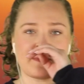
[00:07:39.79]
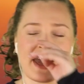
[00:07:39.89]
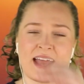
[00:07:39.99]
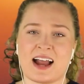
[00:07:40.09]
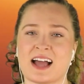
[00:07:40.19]

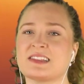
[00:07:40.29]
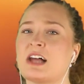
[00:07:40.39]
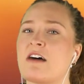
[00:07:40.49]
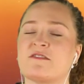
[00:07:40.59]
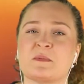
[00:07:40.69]
Man, I
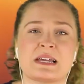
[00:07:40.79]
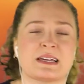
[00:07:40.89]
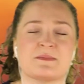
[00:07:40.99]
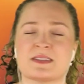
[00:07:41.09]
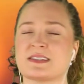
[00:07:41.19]
love
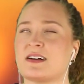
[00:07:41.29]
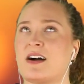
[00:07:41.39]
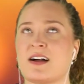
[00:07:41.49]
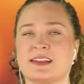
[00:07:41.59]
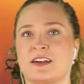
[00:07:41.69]
memes.
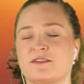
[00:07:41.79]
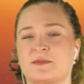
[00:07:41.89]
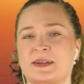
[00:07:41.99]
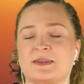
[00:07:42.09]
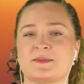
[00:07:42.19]
Oh, I
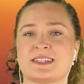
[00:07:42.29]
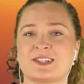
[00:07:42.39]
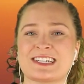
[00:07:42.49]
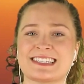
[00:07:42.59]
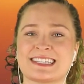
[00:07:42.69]
love memes. And
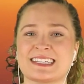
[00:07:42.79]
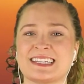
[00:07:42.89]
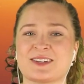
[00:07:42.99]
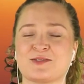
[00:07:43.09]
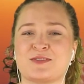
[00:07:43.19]
just silly
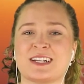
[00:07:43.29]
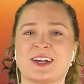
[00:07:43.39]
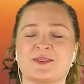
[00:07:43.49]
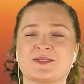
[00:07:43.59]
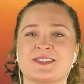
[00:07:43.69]
little
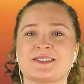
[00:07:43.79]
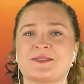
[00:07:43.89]
videos.